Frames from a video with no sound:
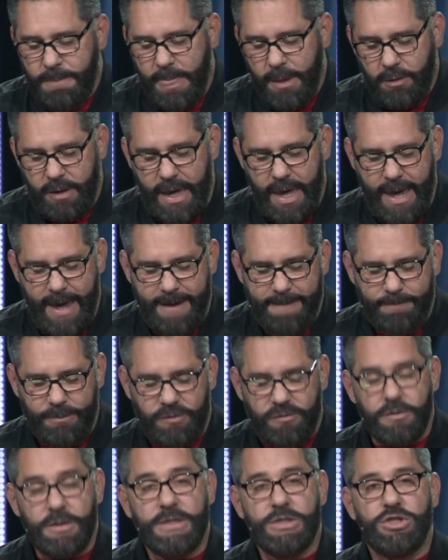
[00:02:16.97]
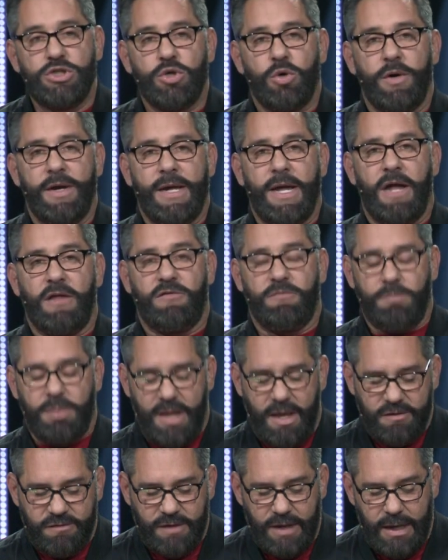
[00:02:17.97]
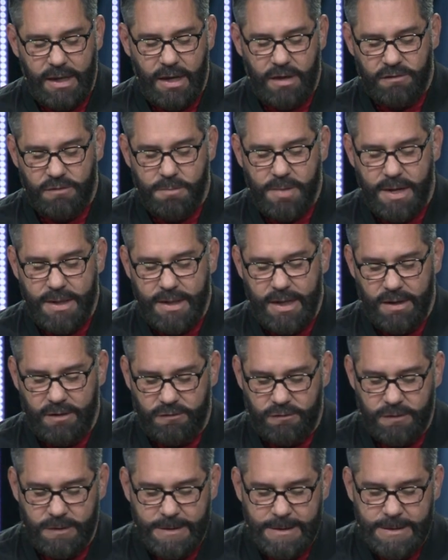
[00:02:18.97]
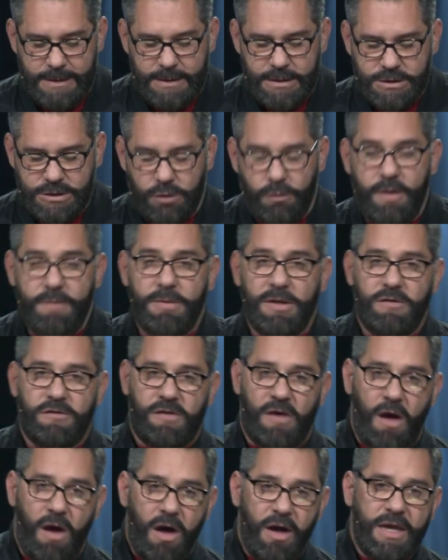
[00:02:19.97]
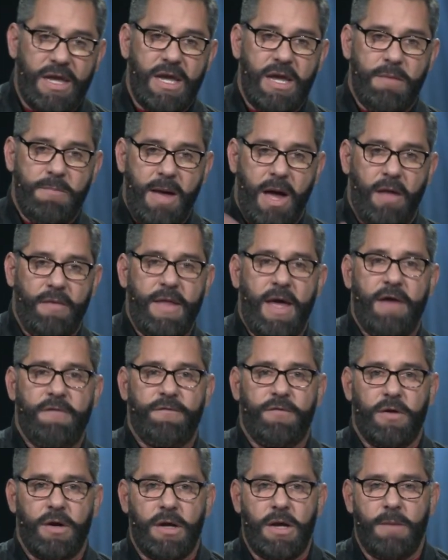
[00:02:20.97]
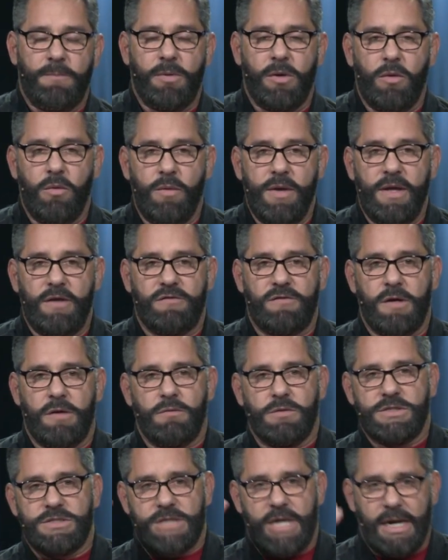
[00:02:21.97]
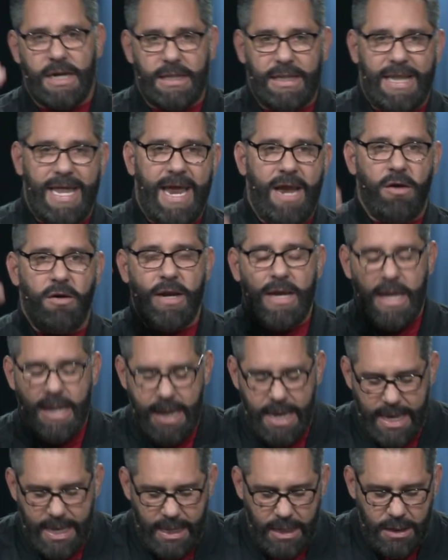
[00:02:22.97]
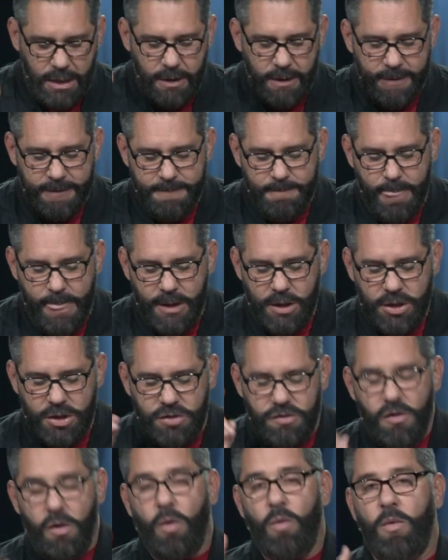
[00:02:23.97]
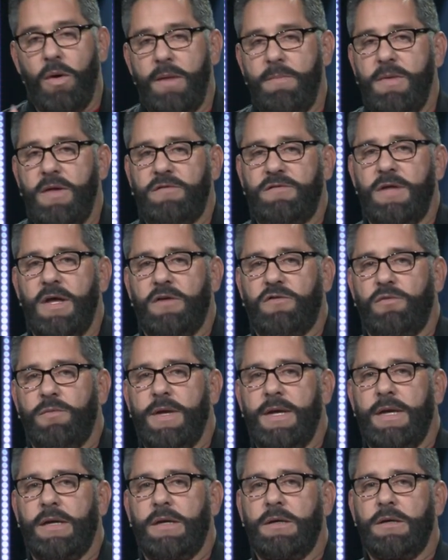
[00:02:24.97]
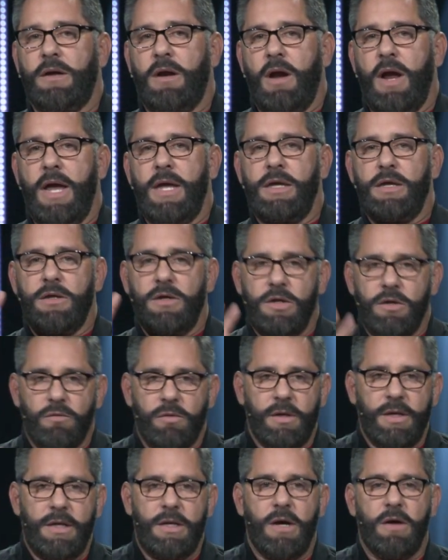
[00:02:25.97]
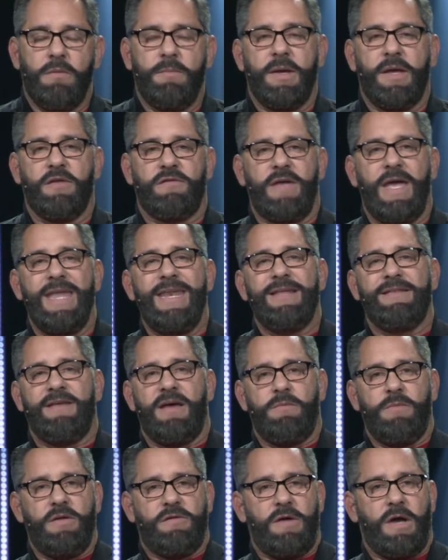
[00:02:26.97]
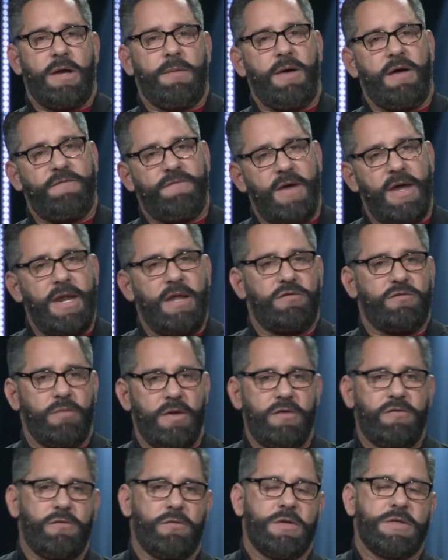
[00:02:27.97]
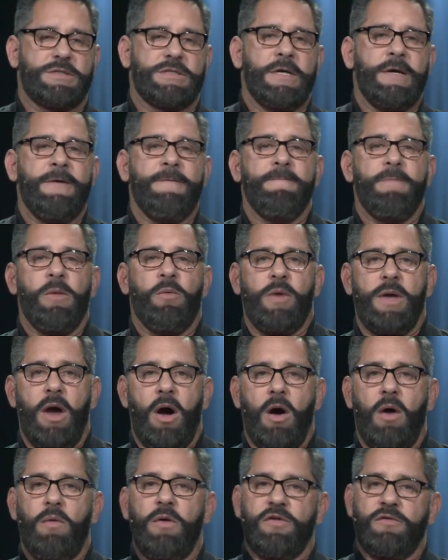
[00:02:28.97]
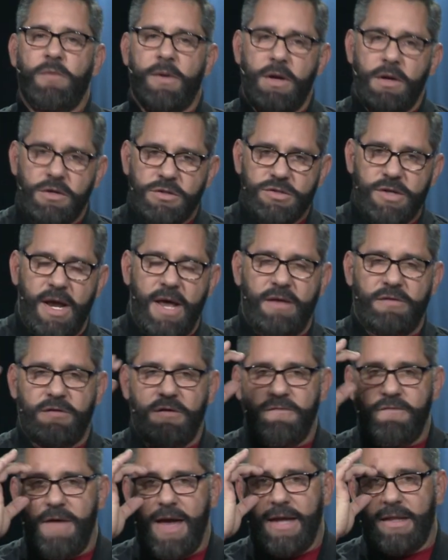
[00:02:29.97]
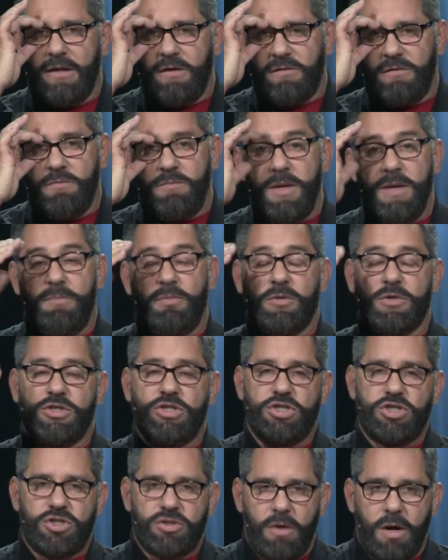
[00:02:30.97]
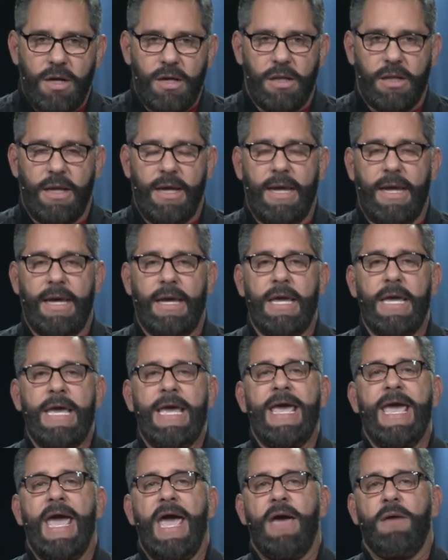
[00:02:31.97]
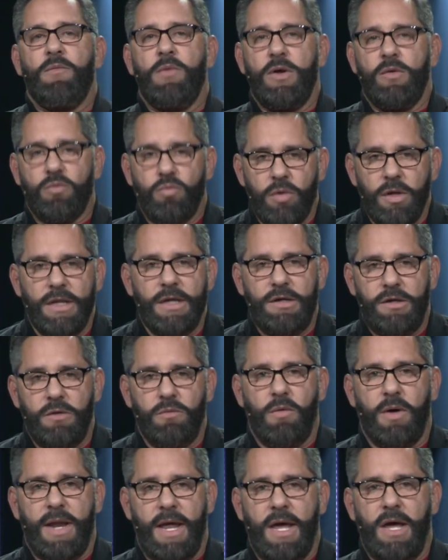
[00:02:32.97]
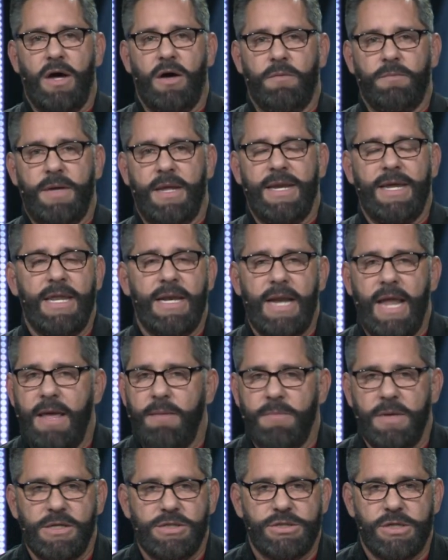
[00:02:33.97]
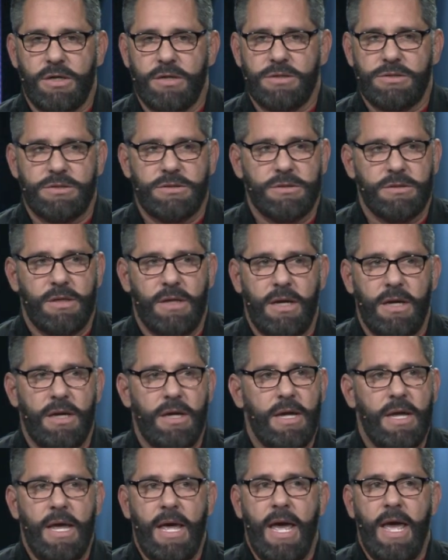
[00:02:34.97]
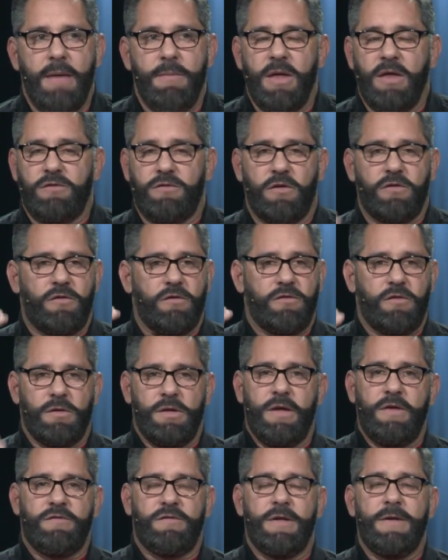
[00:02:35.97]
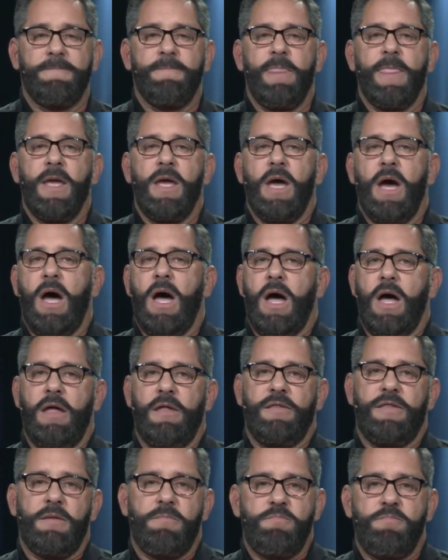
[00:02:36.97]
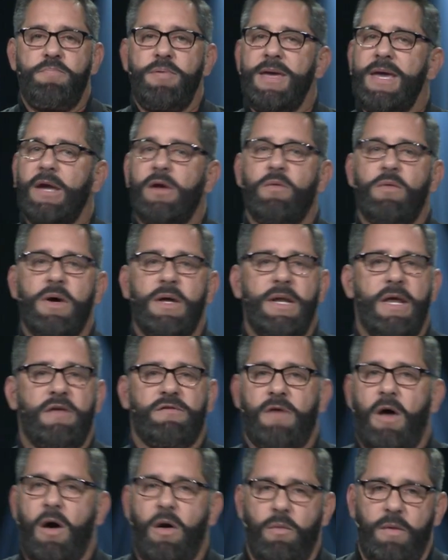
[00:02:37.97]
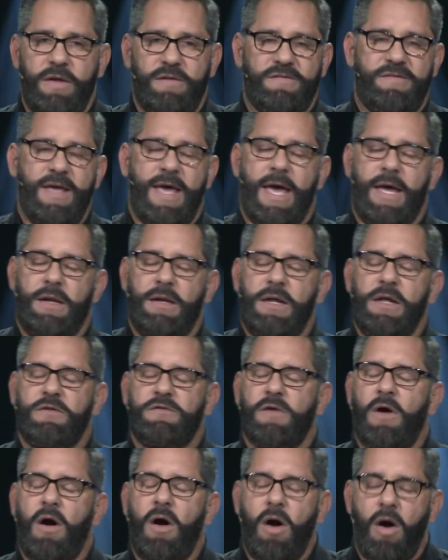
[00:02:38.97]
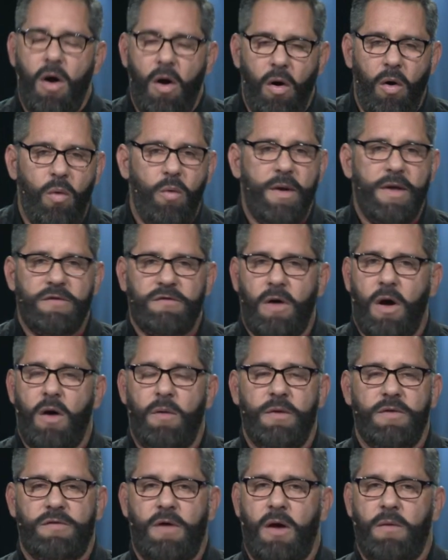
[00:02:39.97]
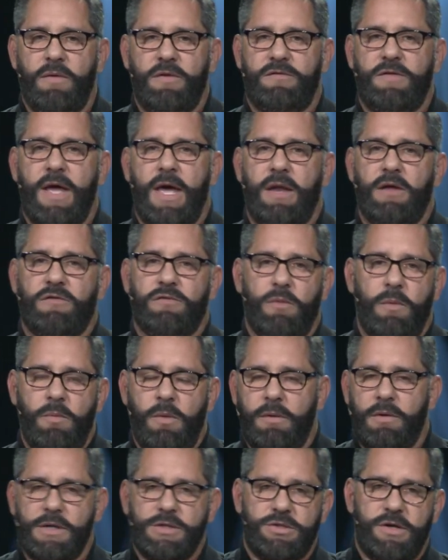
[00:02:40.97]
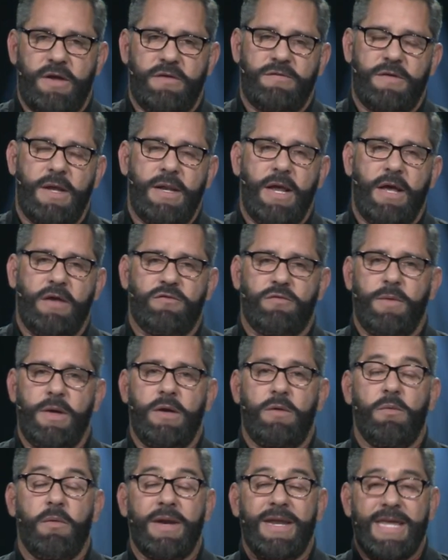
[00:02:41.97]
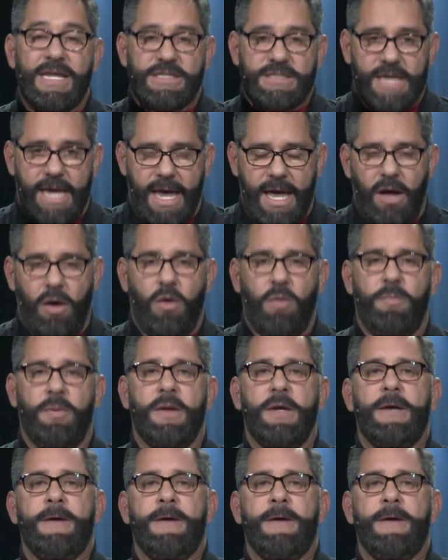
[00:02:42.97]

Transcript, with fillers: okay, to enjoy God's blessing and His abundance. So we've been talking about that for a couple of weeks here. We're just kind of layering it in. You don't want to miss next week, all right? You, you really don't. Because anytime we talk about finance resource, we always want to address the fact that some people are struggling and we really do want to help. Can I get an amen, church? Amen. So, so, so listen, uh, the big one is always debt. It's always, always, always debt. And so we want to address that next week. We want to get you help.